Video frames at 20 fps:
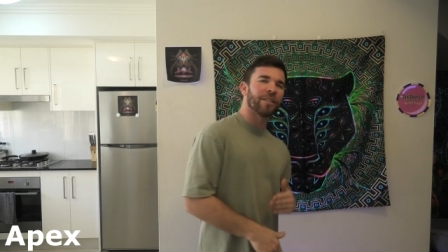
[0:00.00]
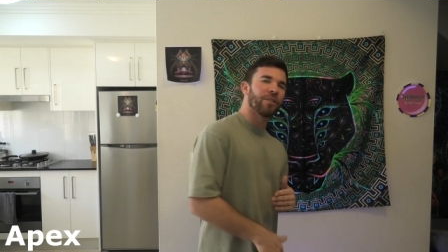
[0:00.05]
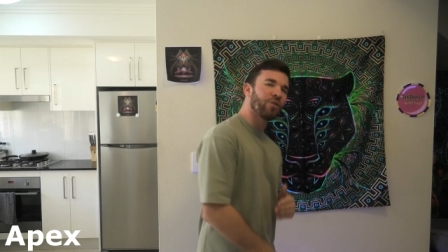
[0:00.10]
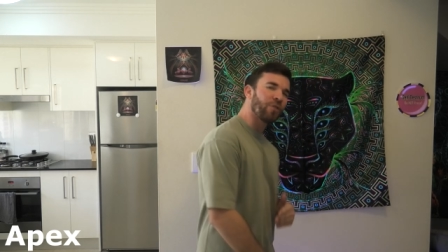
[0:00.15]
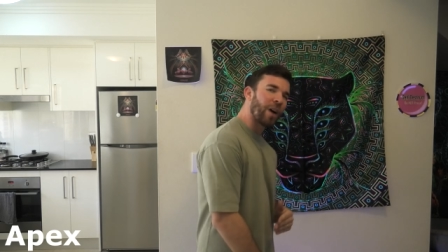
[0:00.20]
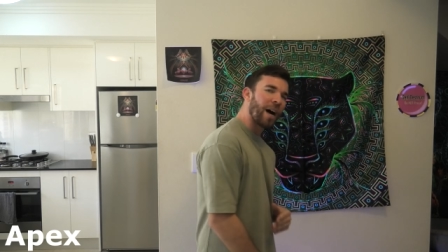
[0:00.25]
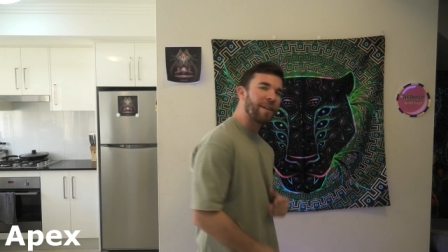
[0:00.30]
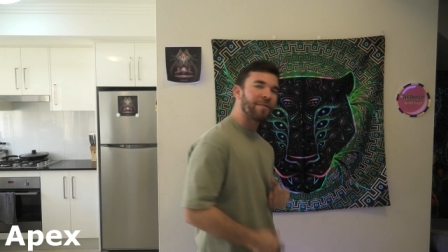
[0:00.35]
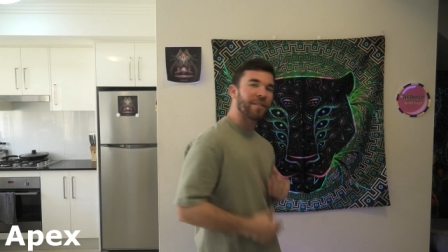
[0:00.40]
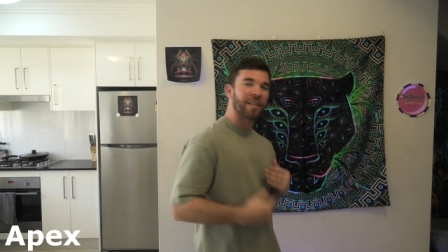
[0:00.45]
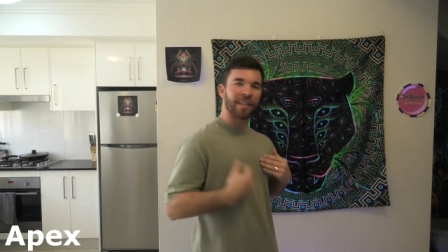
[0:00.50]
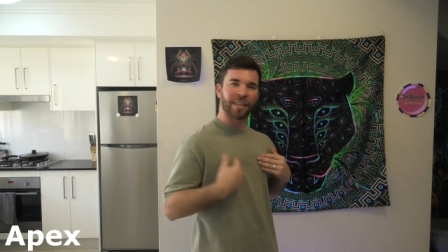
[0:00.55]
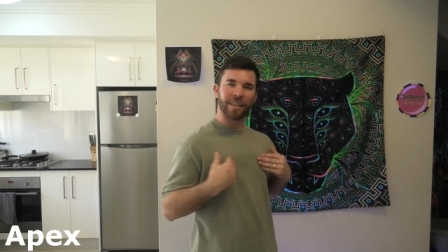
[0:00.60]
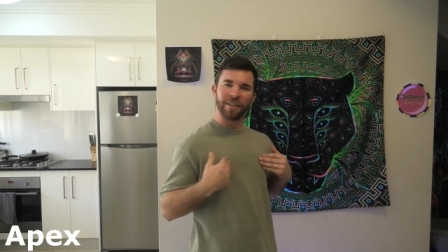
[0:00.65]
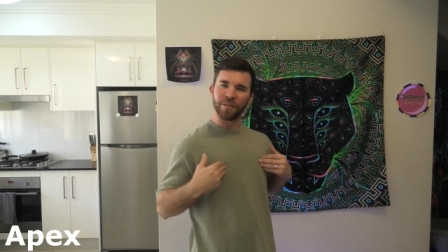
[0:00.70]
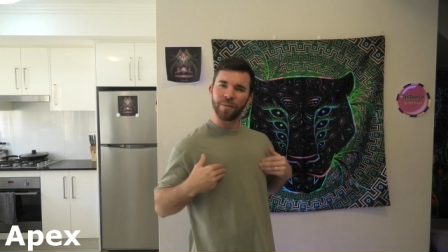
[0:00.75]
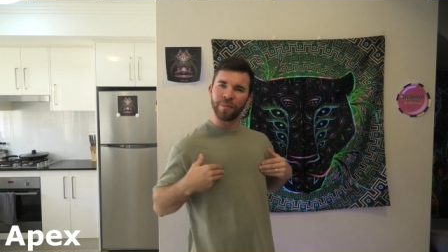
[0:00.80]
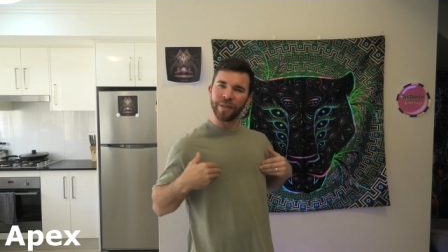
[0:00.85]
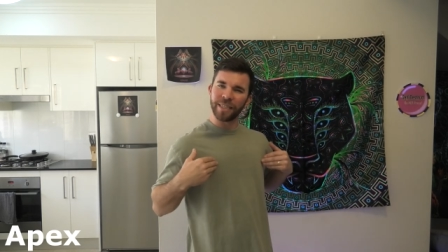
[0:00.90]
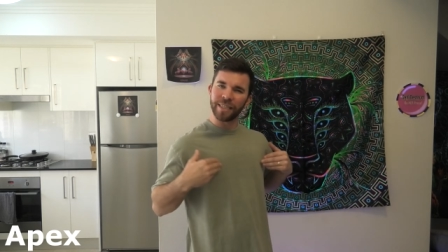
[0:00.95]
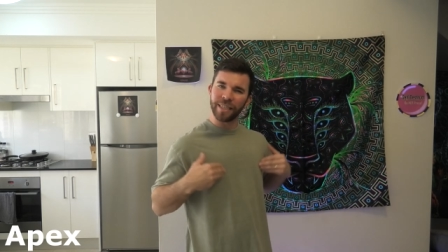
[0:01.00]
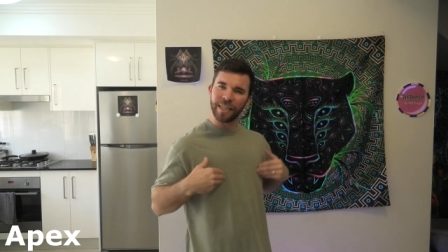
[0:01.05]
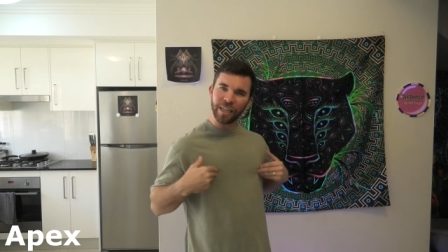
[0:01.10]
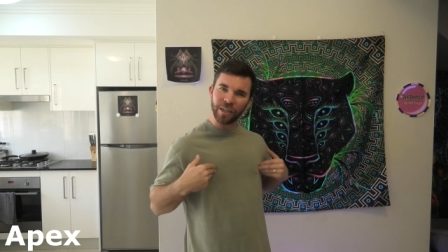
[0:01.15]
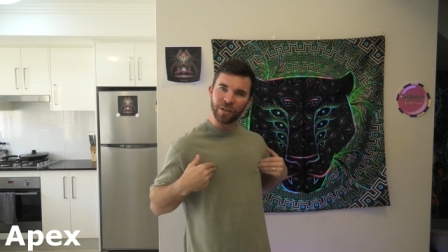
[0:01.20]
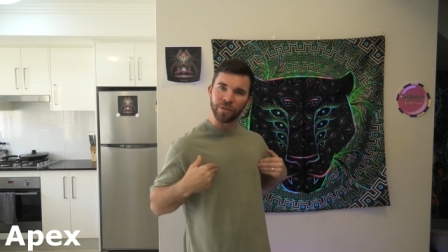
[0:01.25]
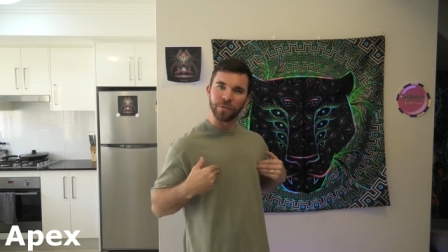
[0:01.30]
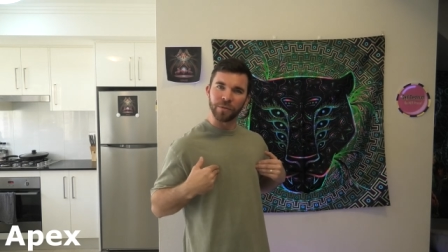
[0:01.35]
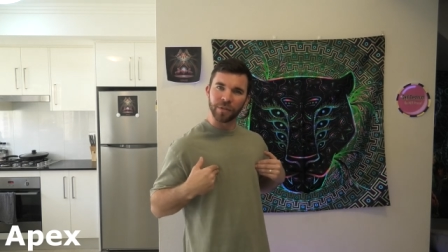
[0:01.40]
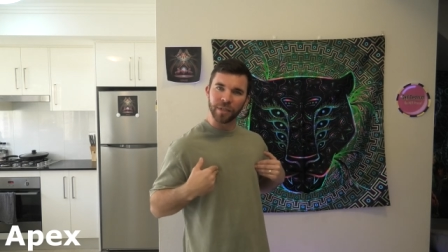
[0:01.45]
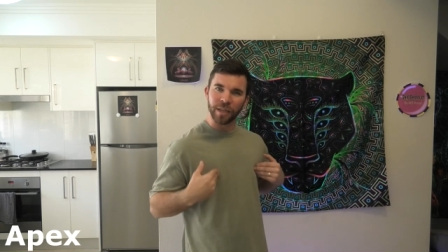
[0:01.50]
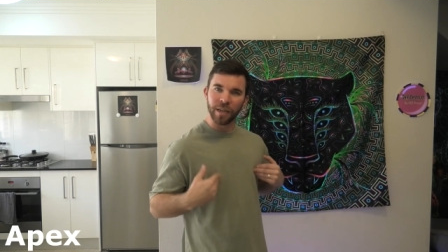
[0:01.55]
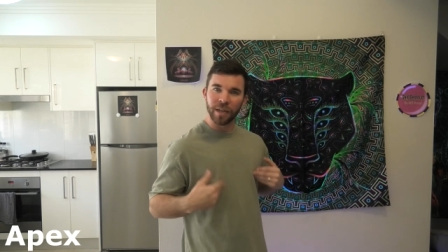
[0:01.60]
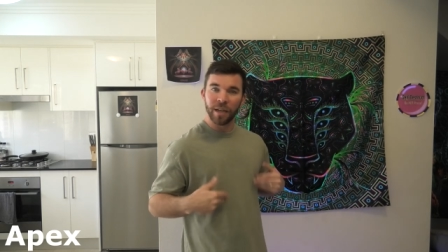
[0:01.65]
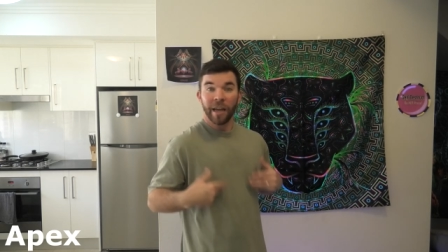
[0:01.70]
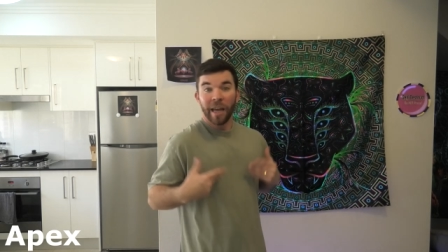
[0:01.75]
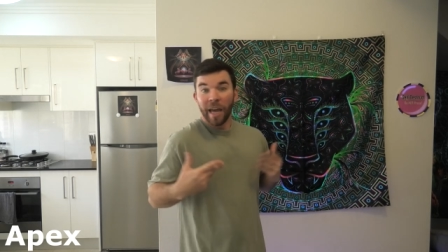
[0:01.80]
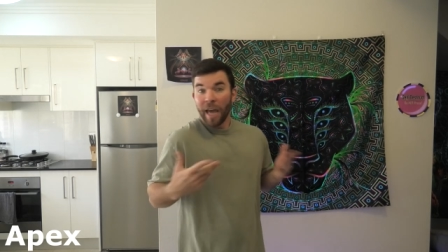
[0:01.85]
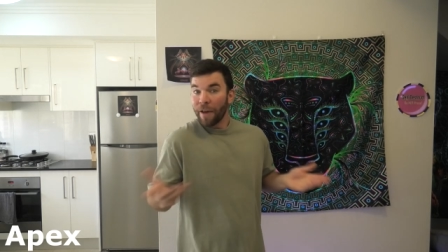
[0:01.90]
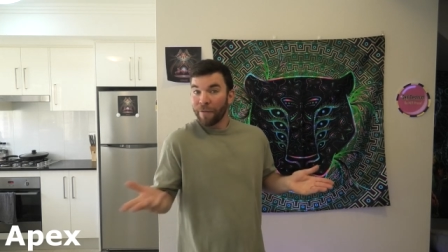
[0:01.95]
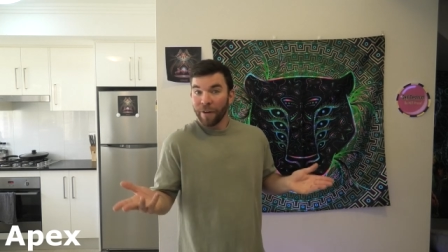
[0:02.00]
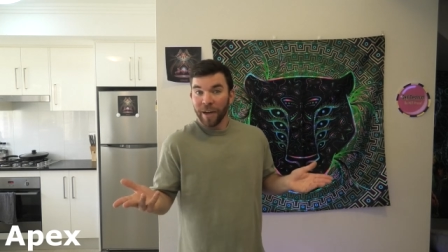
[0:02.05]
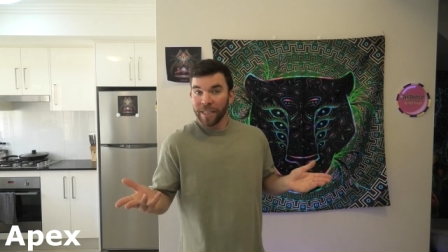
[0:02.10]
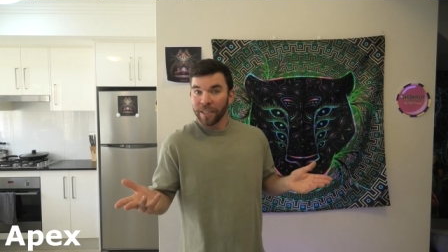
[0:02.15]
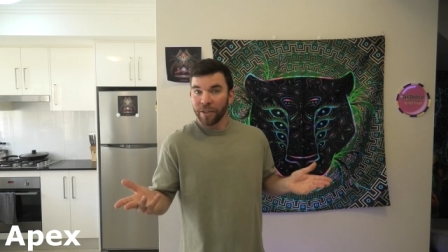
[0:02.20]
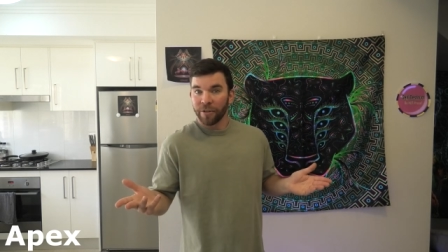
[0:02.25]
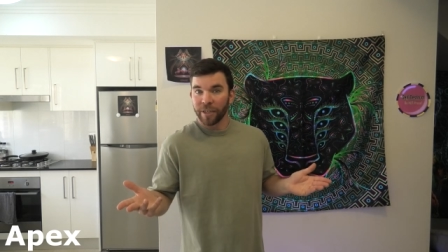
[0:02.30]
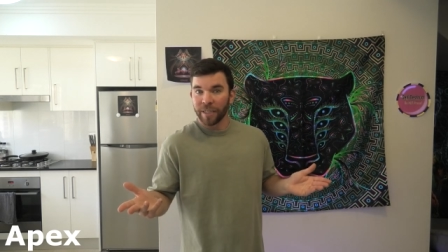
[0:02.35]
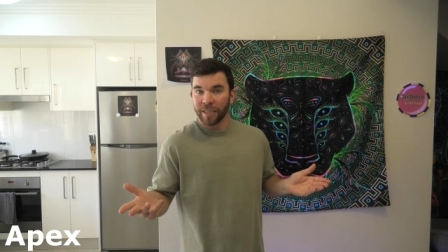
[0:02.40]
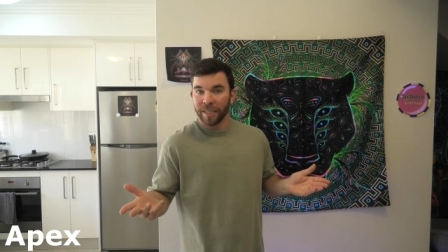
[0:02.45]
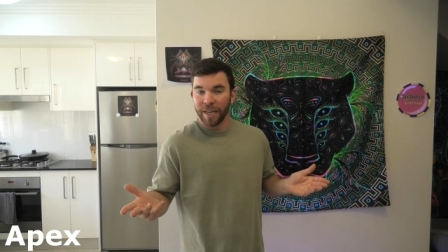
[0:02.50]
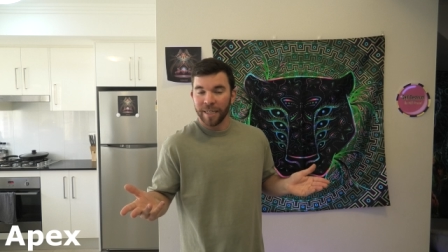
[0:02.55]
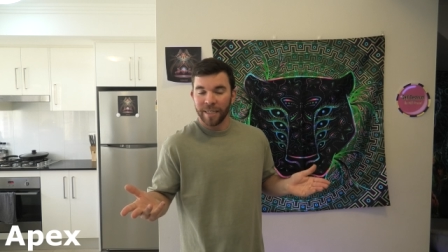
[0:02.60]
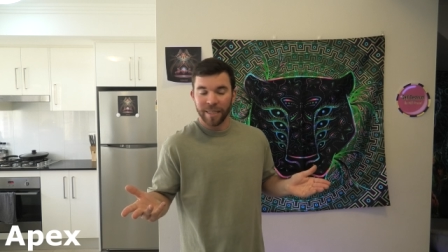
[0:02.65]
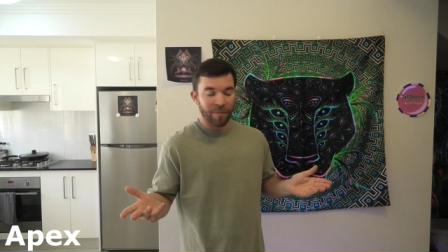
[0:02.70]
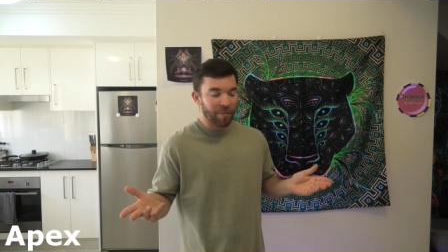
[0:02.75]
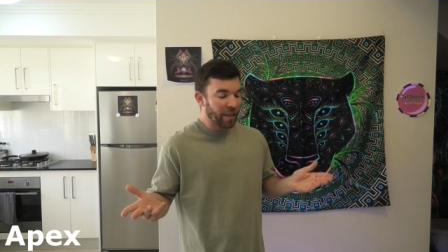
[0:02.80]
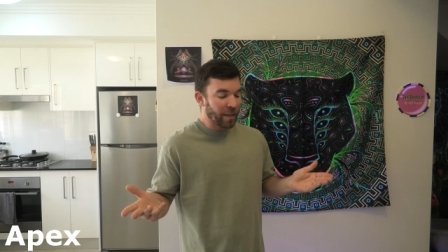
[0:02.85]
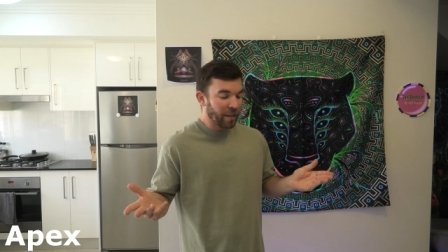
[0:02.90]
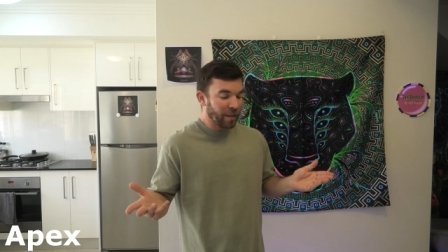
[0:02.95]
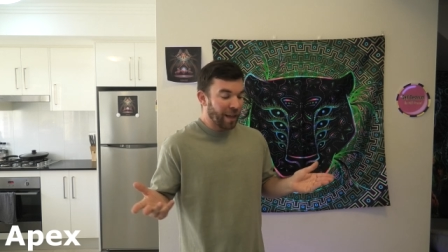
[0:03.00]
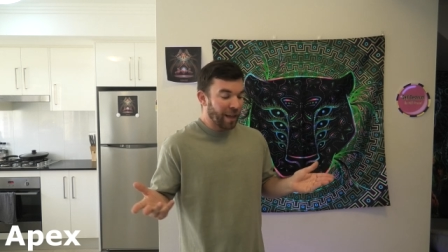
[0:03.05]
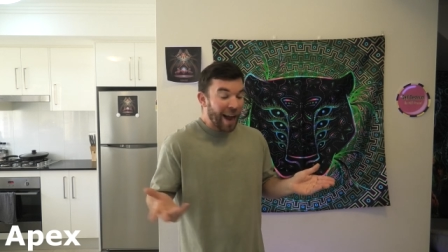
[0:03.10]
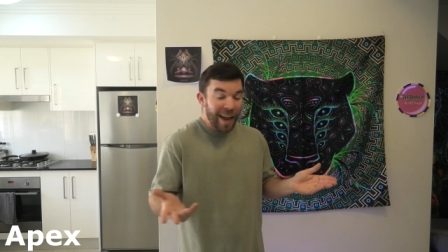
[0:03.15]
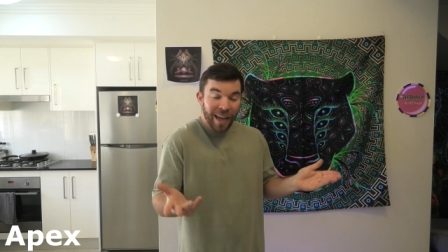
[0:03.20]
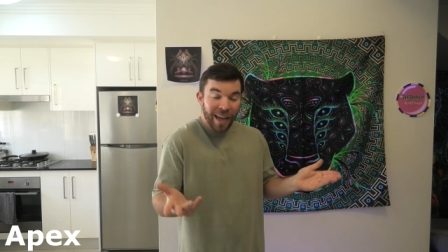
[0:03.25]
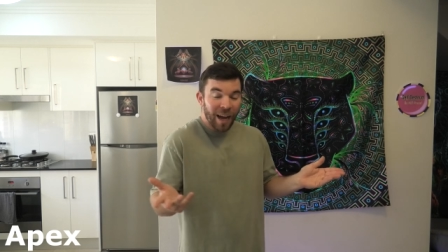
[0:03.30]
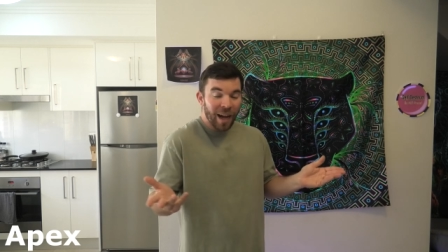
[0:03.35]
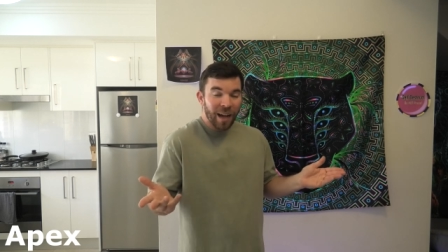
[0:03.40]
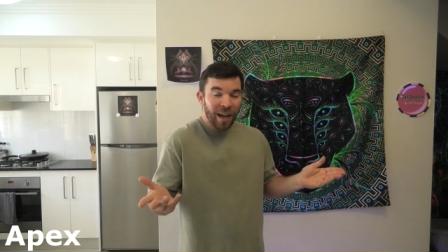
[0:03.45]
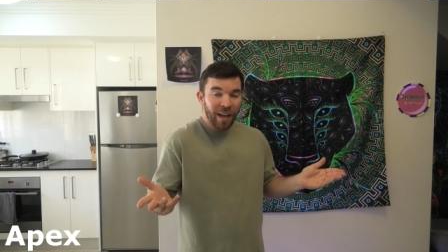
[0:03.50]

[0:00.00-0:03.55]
and drives and gives me tingles. If I had to criticize something, I